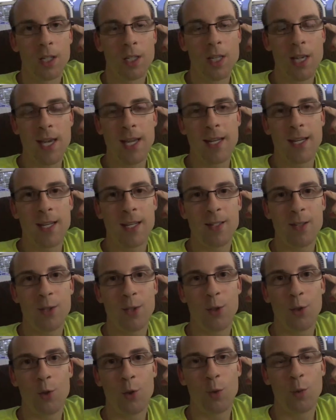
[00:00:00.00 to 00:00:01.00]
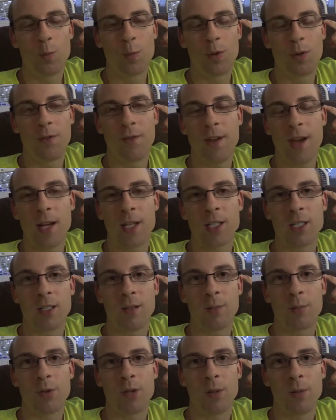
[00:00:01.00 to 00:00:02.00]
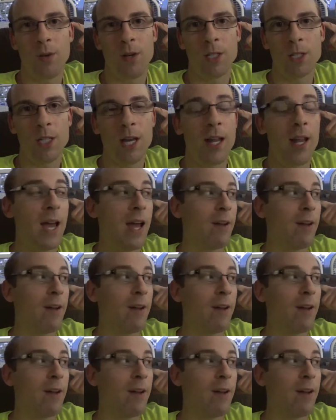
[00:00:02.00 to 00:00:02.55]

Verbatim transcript: Getting it to perfection, pretty much. Not